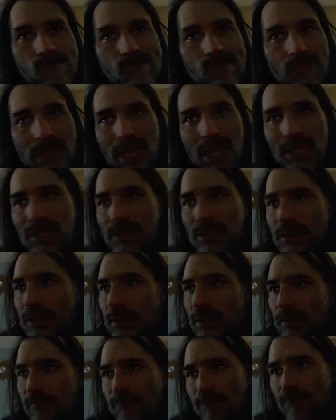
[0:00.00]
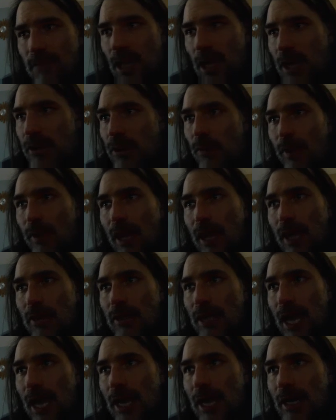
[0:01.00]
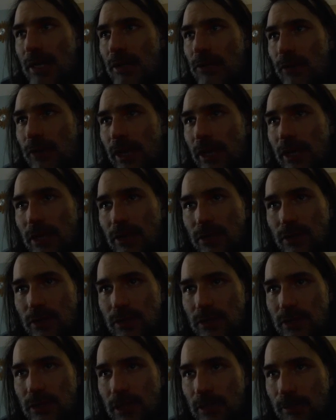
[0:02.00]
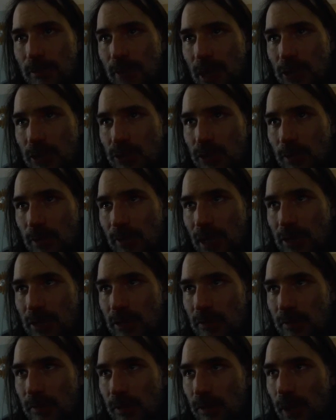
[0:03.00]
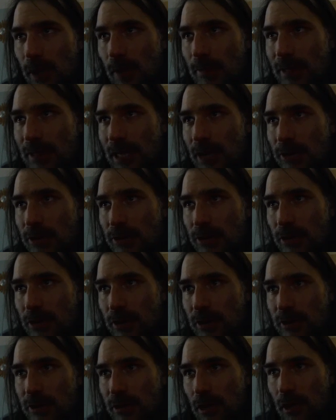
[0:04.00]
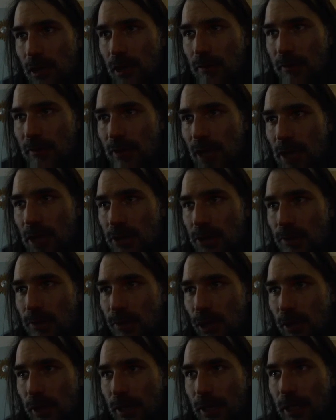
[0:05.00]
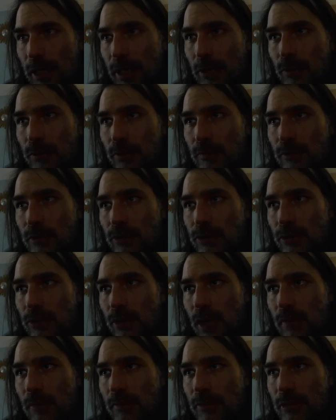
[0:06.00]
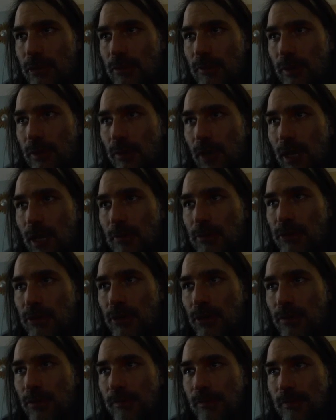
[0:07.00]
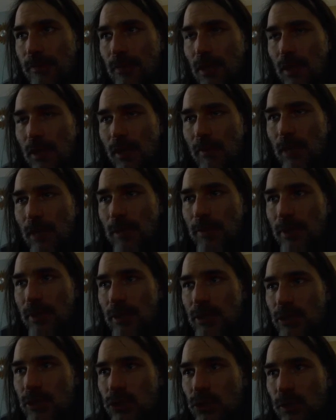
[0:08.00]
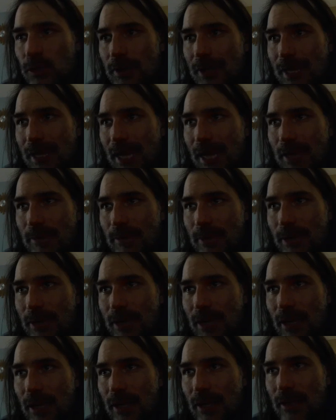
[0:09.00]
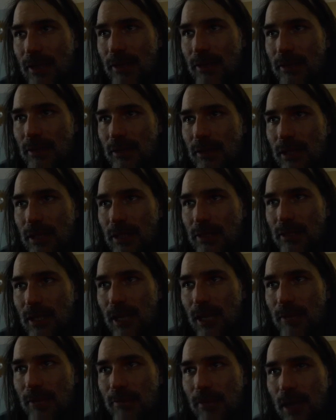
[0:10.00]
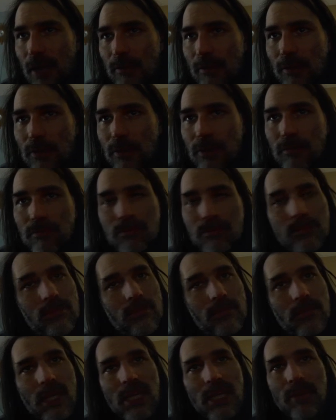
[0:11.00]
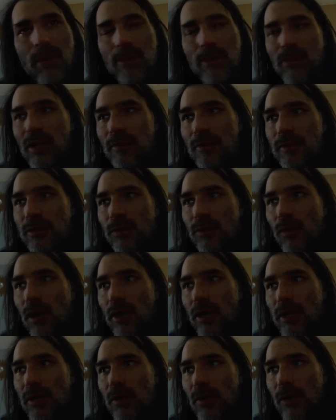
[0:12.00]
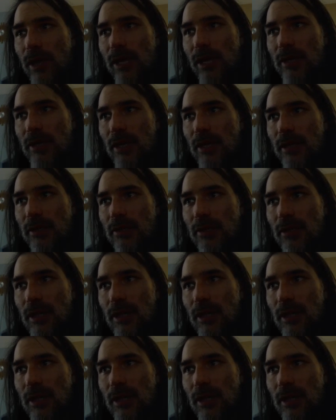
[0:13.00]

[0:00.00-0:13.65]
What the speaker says: that's kind of the way I look at it. And right here you can see it bounce right back to the VWAP, and now it's starting to sell off again, and you're probably going to get a reversal off this VWAP. So might be a good short again, but like I said, I'm good taking my profits and walking away, not